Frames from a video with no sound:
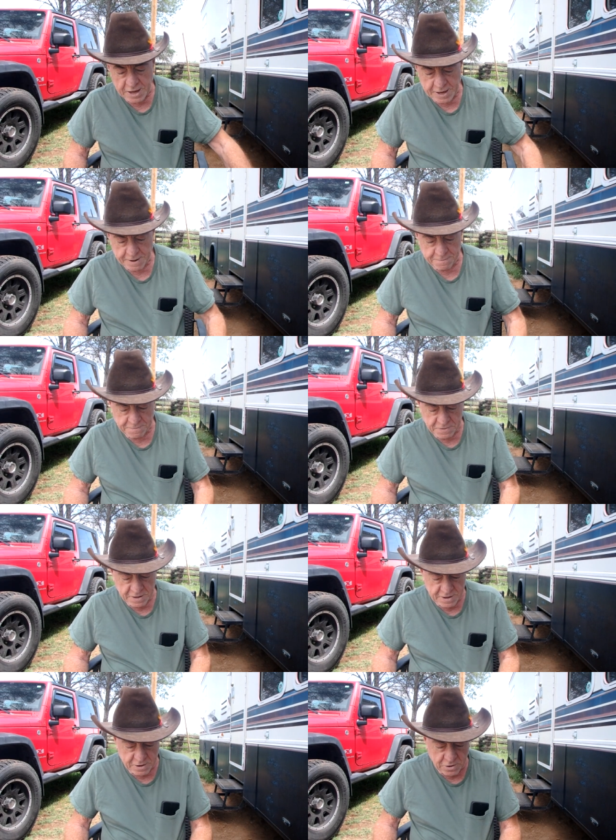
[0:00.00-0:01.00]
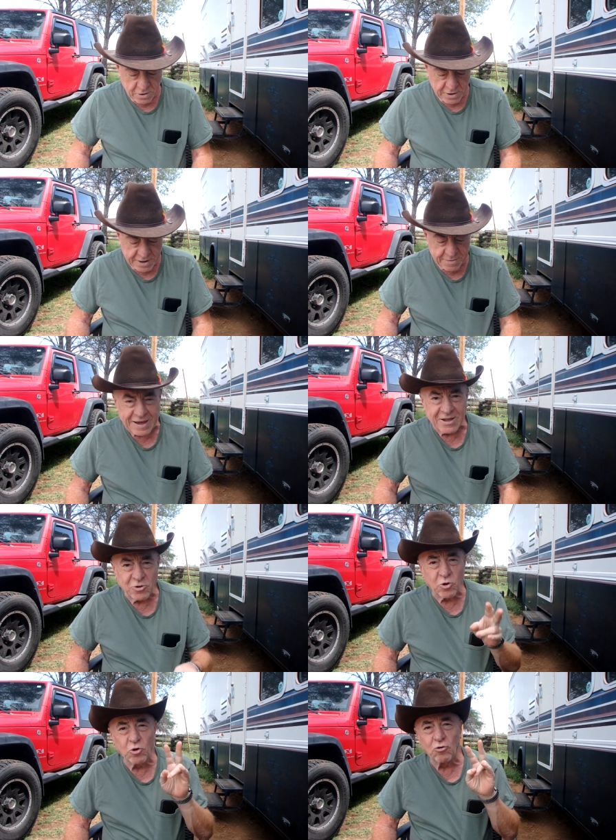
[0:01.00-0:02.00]
Um, he made
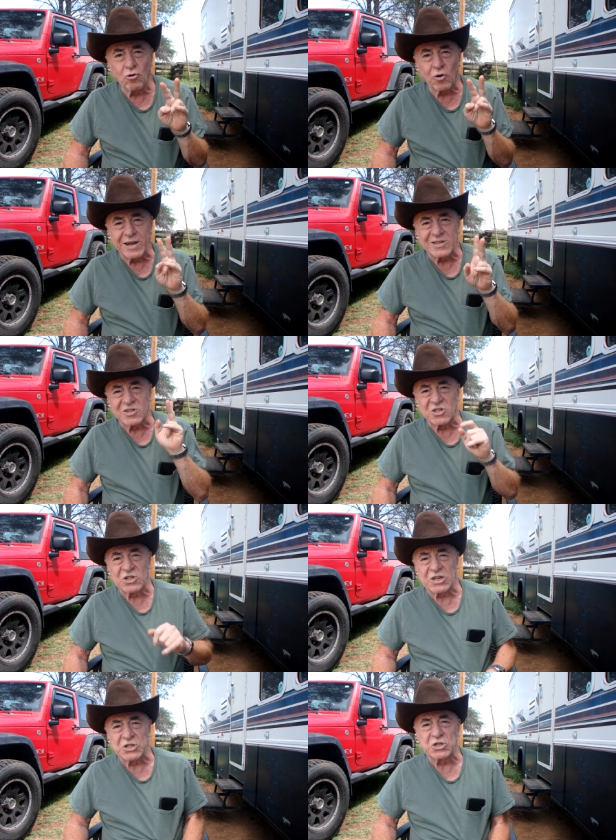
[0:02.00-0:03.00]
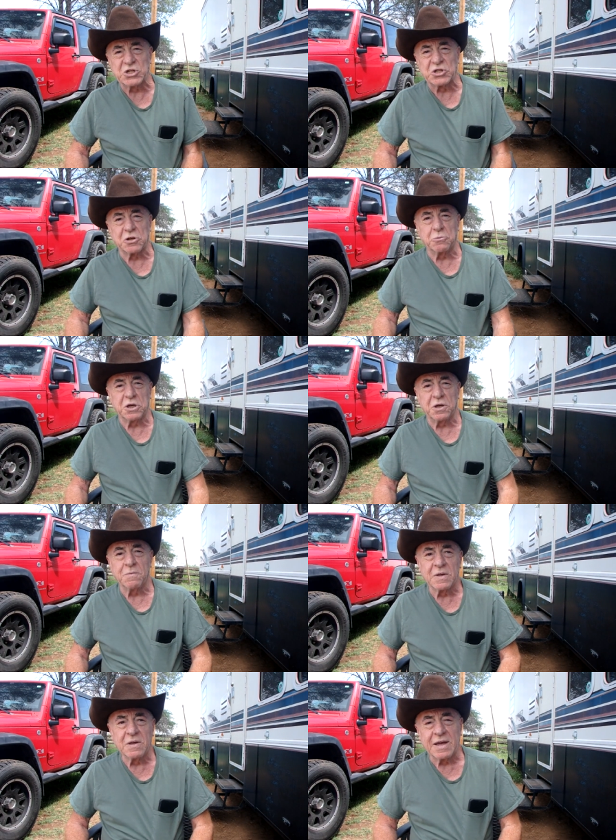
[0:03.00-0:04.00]
two great suggestions to me,
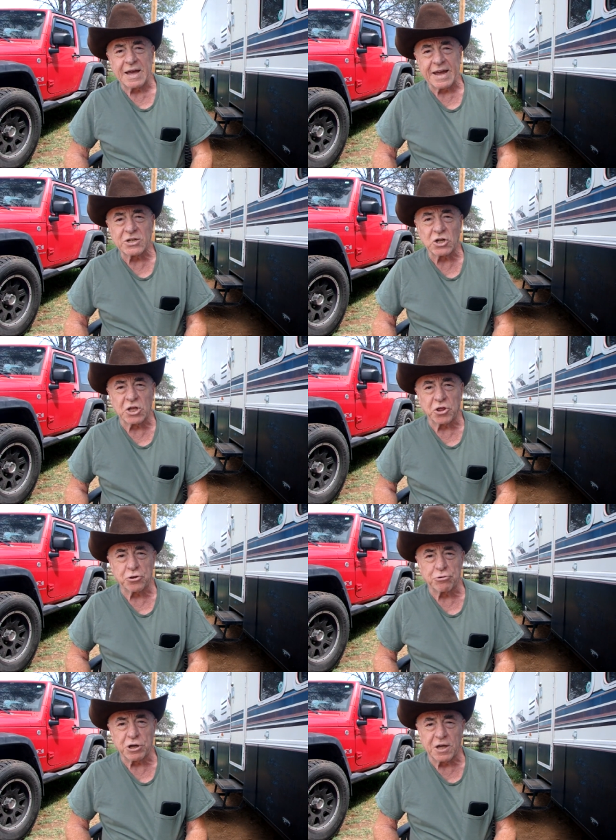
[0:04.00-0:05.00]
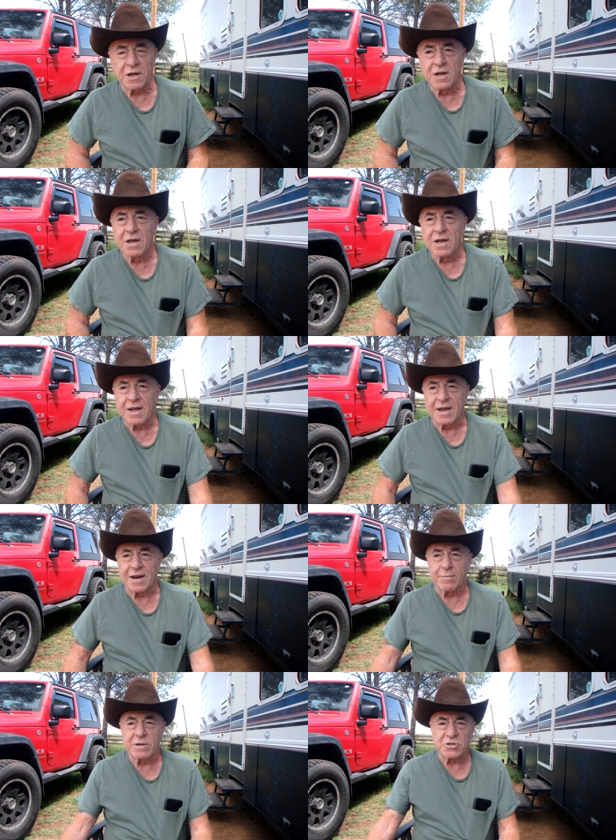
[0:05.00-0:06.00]
actually three,
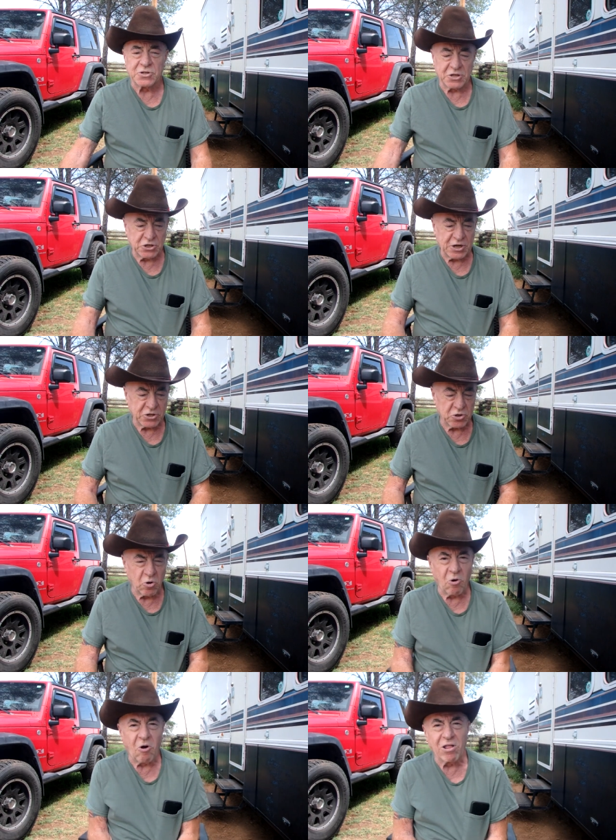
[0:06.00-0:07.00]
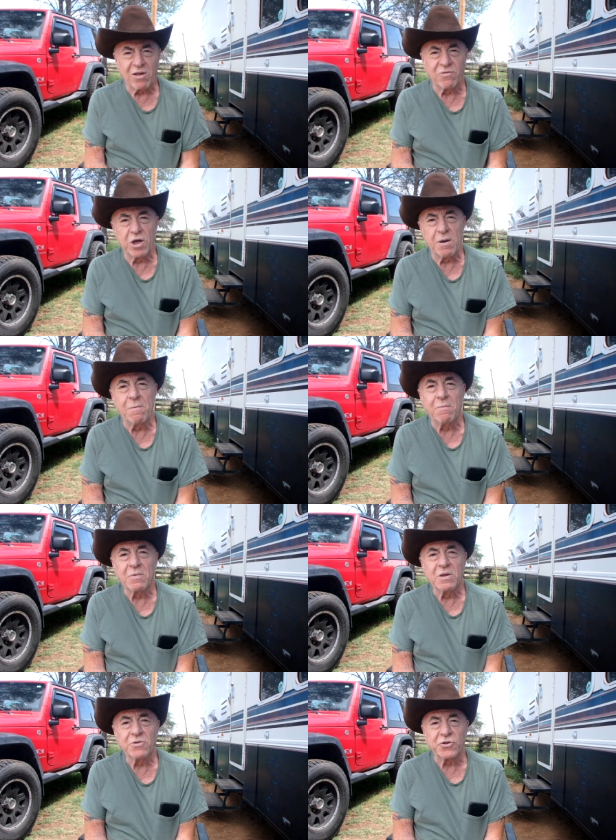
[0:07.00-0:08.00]
and I'm going to suggest all of them
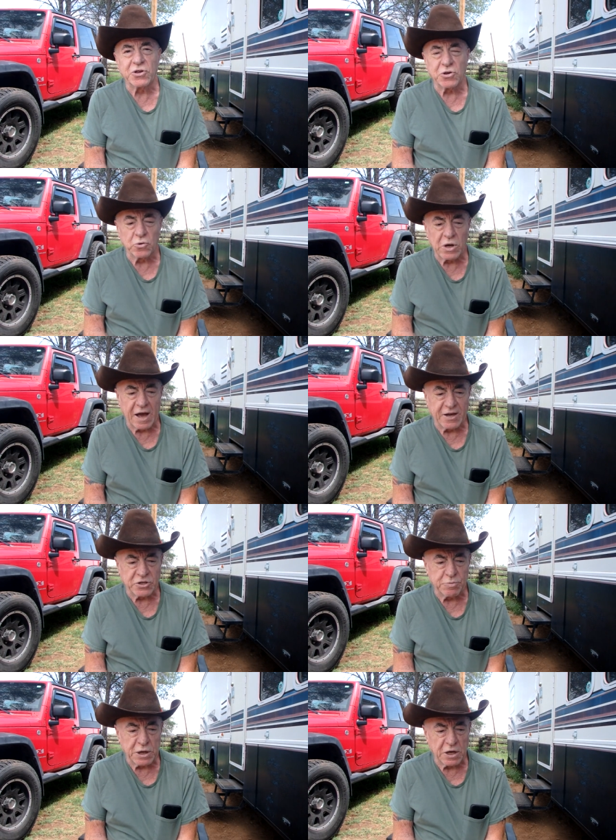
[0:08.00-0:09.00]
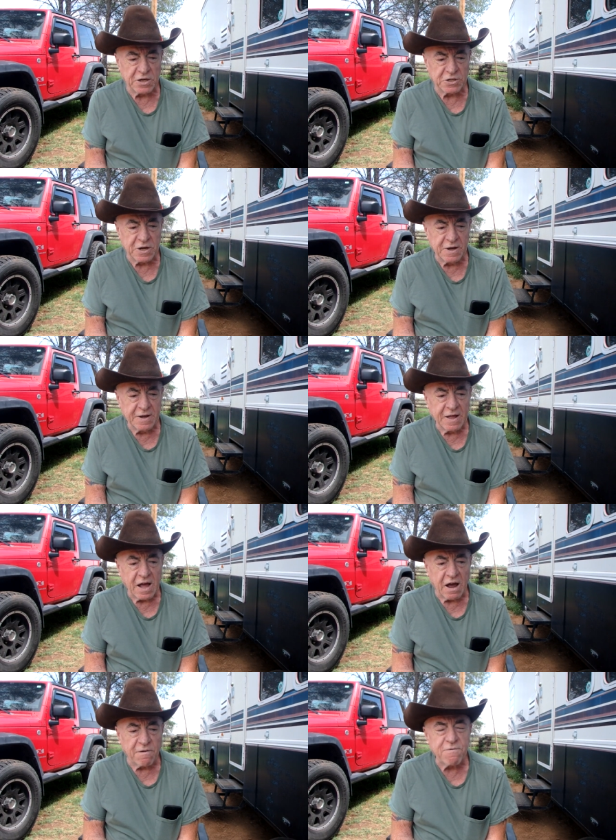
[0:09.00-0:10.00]
to you guys because
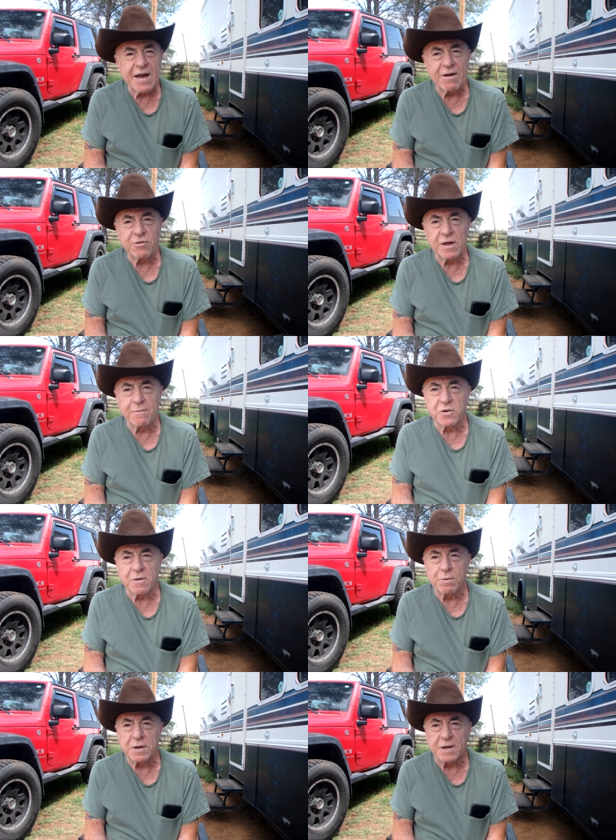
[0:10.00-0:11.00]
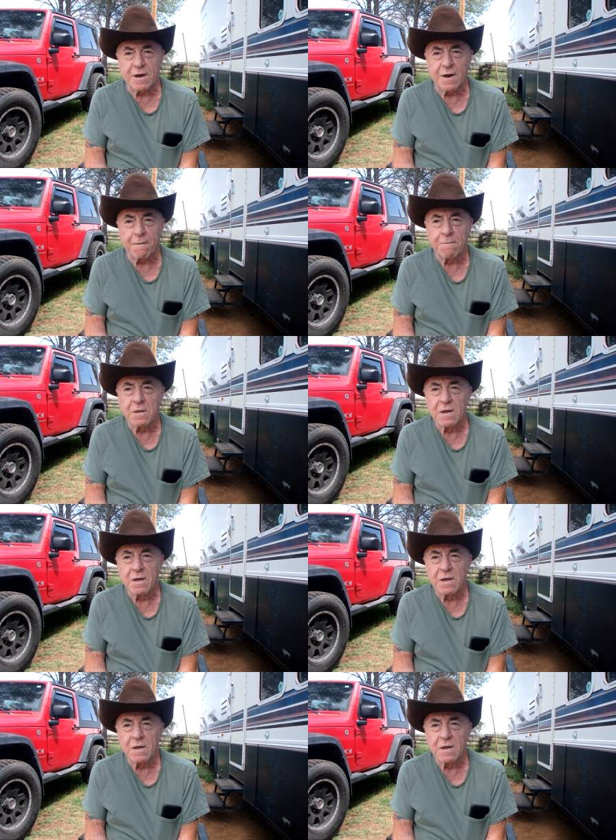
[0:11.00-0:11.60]
I found them to be uh,